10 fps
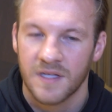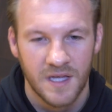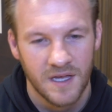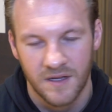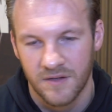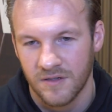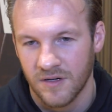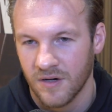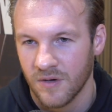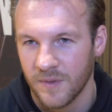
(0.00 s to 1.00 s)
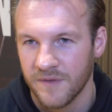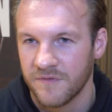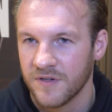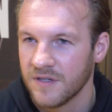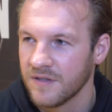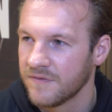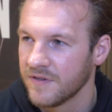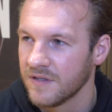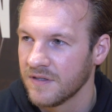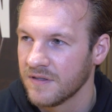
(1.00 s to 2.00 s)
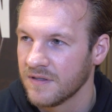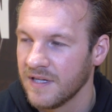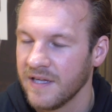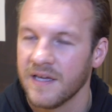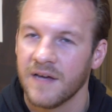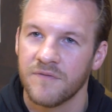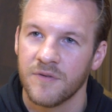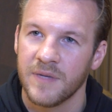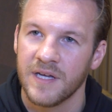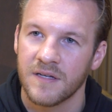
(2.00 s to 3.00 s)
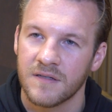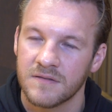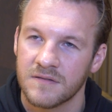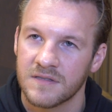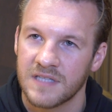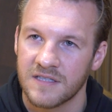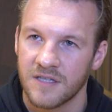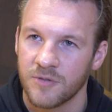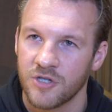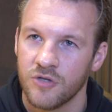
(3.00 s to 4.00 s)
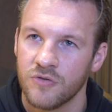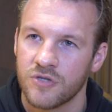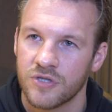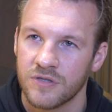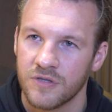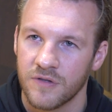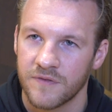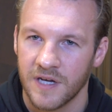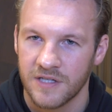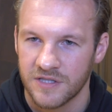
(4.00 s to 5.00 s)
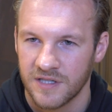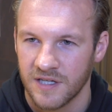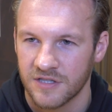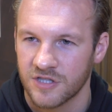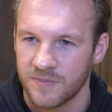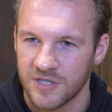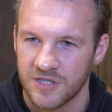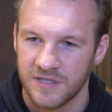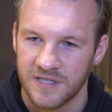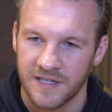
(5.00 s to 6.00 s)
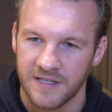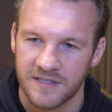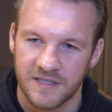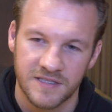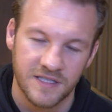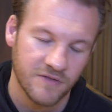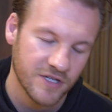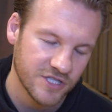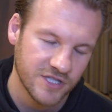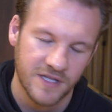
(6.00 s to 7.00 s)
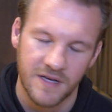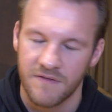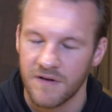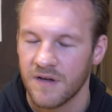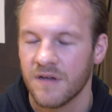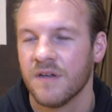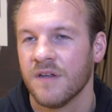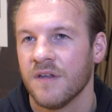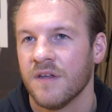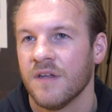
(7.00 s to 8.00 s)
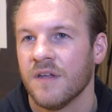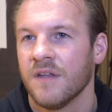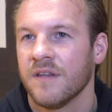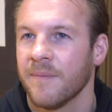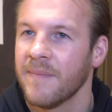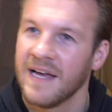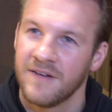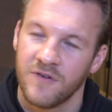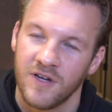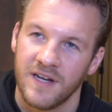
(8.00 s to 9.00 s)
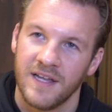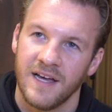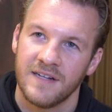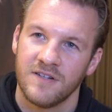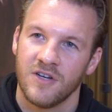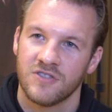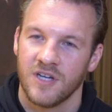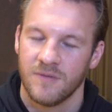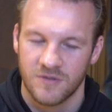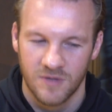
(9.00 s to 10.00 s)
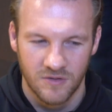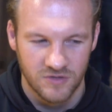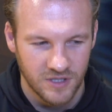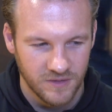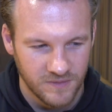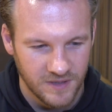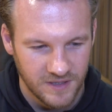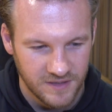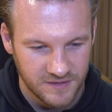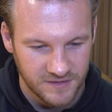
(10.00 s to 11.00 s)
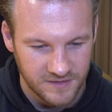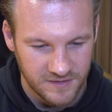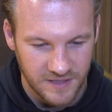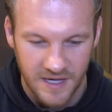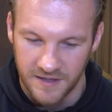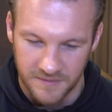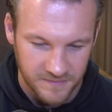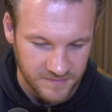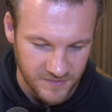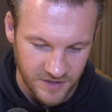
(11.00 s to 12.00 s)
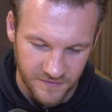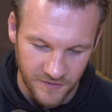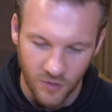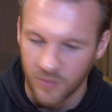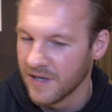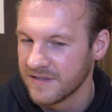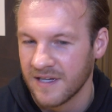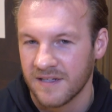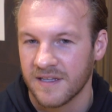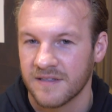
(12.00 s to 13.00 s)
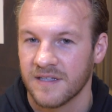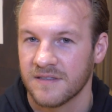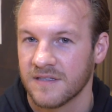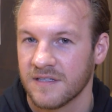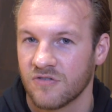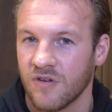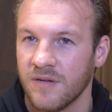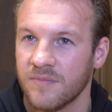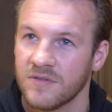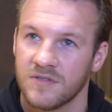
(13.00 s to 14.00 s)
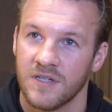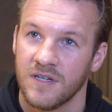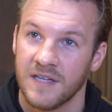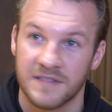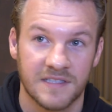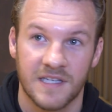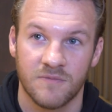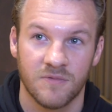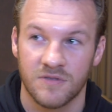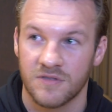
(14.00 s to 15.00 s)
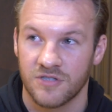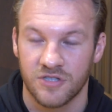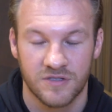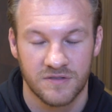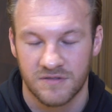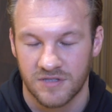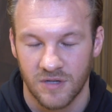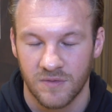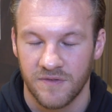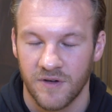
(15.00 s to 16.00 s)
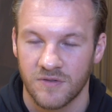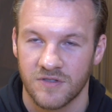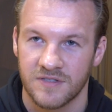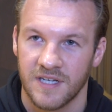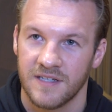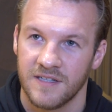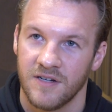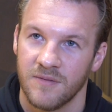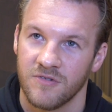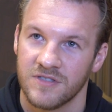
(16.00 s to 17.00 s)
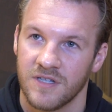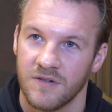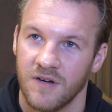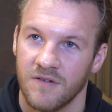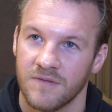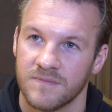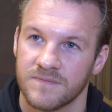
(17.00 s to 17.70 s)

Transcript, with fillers: Yeah, a, a win for for Leigh and for Mick sets up a huge unification clash, especially taking into consideration their uh, the mad fight they had last time as well. So uh, yeah, you know if it all plays out, that, that that's great. But uh, as I said, we're just solely focused on Saturday night, Mauricio Lara.